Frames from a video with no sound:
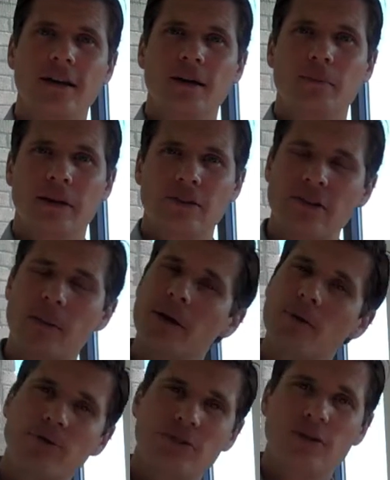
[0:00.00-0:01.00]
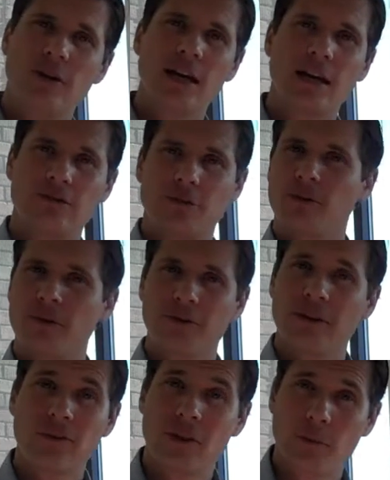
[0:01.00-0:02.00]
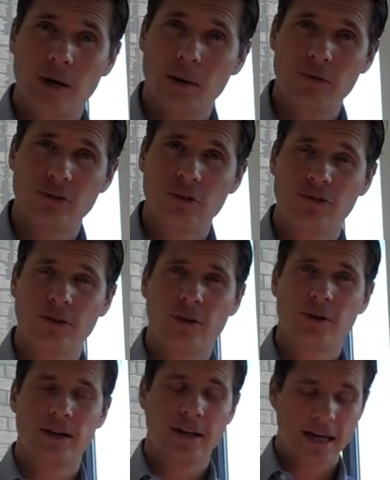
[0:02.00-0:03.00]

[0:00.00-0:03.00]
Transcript: but this company was unique because it was a little different than what I was used to.